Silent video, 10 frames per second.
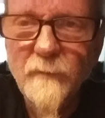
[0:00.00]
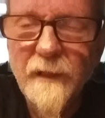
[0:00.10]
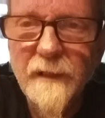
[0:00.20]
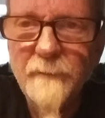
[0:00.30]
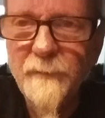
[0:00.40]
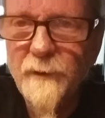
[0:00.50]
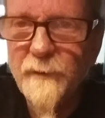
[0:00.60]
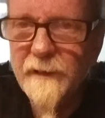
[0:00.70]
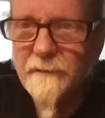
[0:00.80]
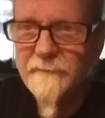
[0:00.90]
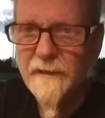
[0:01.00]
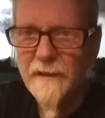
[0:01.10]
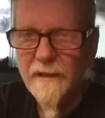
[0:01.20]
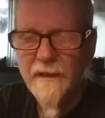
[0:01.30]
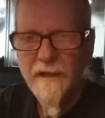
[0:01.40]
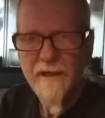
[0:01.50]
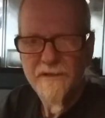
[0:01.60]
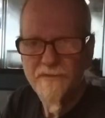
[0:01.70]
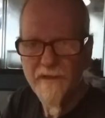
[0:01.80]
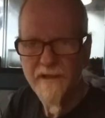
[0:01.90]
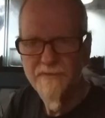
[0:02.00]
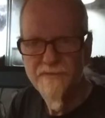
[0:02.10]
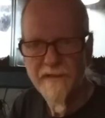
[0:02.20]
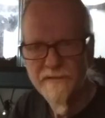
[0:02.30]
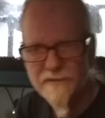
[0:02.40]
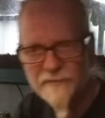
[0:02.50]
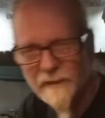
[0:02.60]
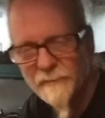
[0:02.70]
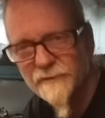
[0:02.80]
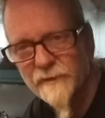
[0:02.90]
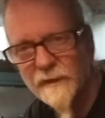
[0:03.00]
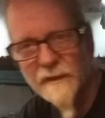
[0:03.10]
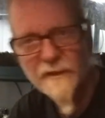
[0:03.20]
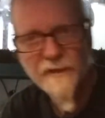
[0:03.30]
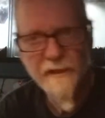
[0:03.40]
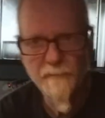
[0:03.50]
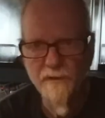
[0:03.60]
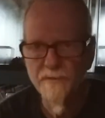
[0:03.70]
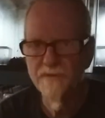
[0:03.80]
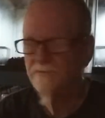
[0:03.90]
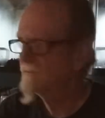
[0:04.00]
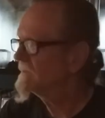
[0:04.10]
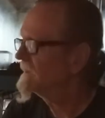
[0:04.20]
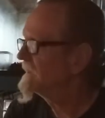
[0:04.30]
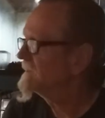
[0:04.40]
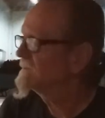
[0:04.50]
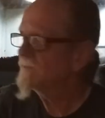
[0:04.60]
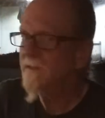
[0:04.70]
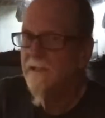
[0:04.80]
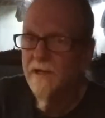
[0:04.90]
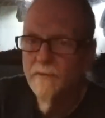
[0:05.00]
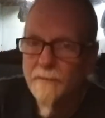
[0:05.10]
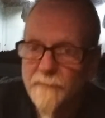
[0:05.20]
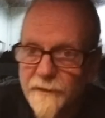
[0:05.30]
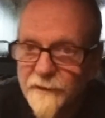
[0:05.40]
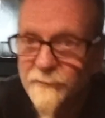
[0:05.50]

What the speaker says: while I'm doing it. I just kind of set this up as a little demo to let you see how I'm going to